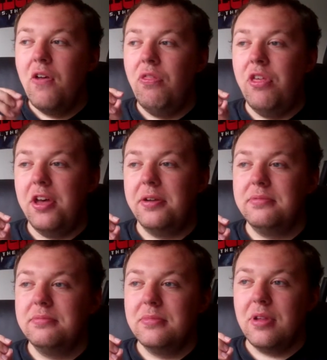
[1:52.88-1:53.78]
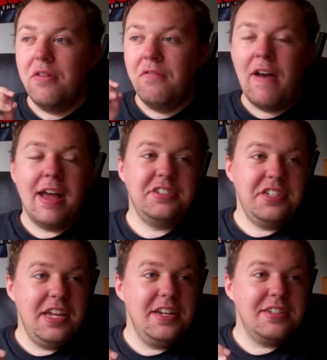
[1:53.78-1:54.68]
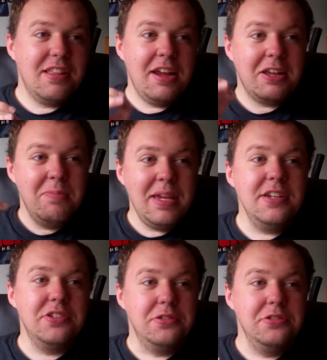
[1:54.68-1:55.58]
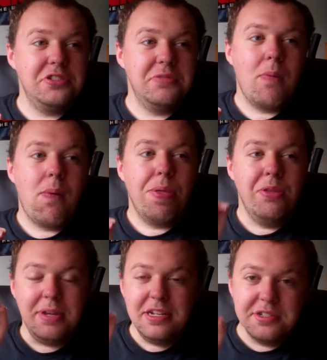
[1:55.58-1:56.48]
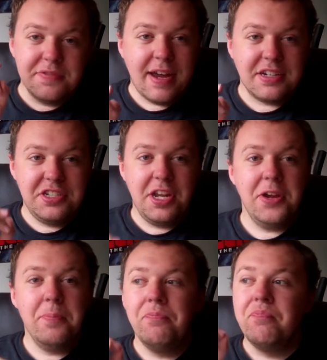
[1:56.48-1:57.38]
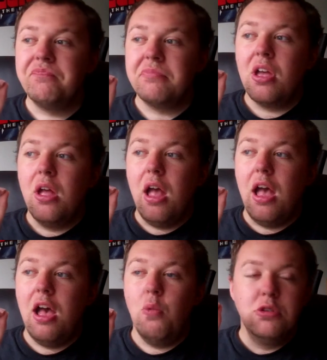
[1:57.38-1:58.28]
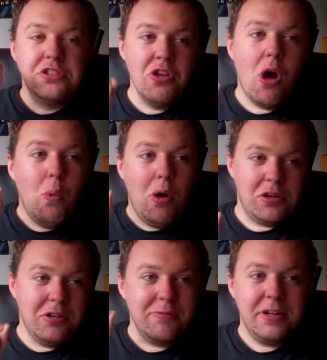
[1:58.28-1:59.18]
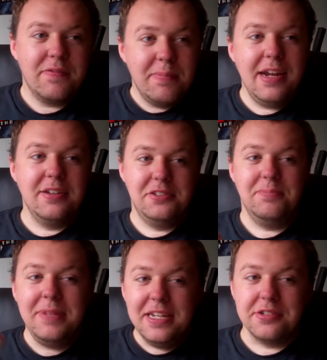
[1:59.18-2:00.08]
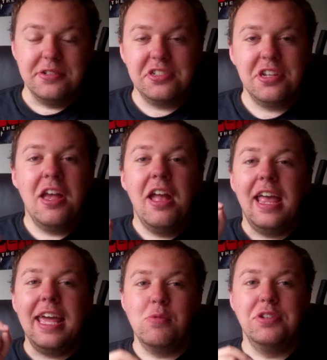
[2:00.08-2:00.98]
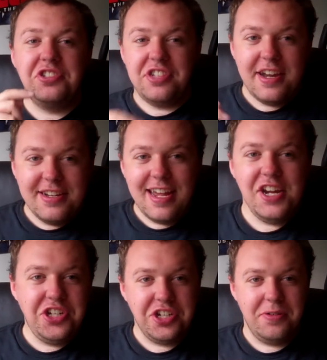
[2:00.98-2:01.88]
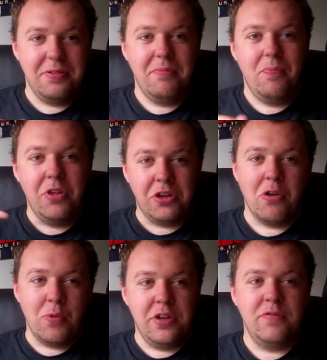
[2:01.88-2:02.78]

that vaccines like measles, the measles vaccine, uh, was not what got rid of measles. It was sanitation that got rid